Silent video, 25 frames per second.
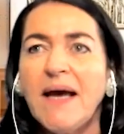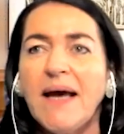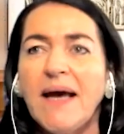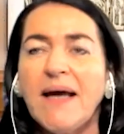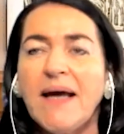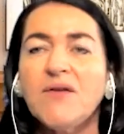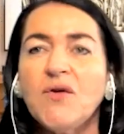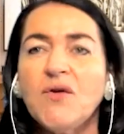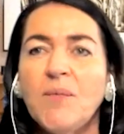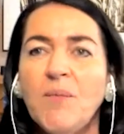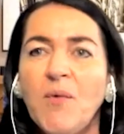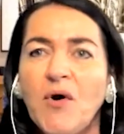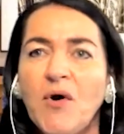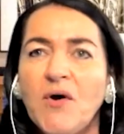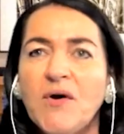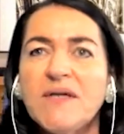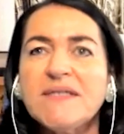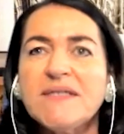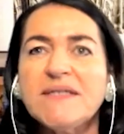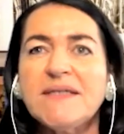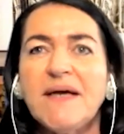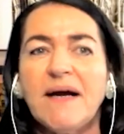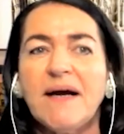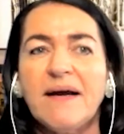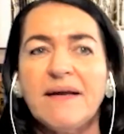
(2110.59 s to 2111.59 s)
And the
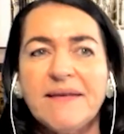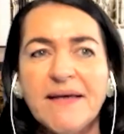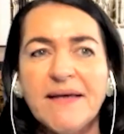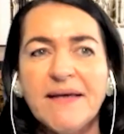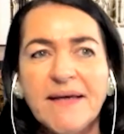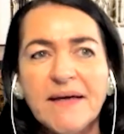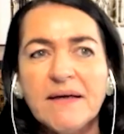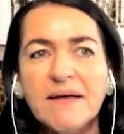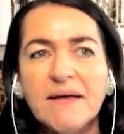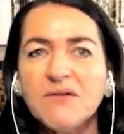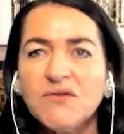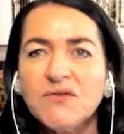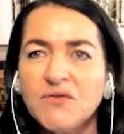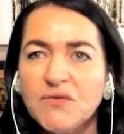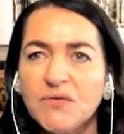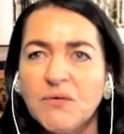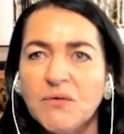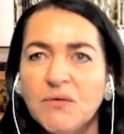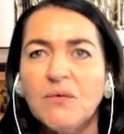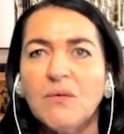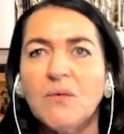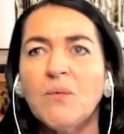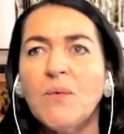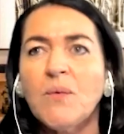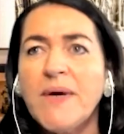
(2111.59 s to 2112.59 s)
boys, they are there
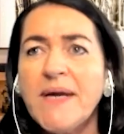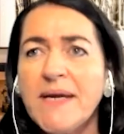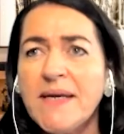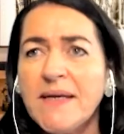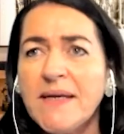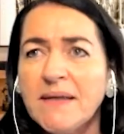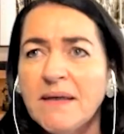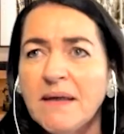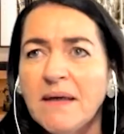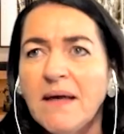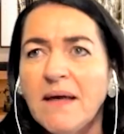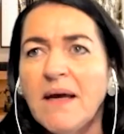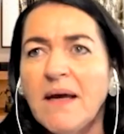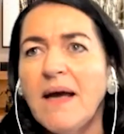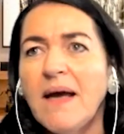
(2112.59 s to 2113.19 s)
to win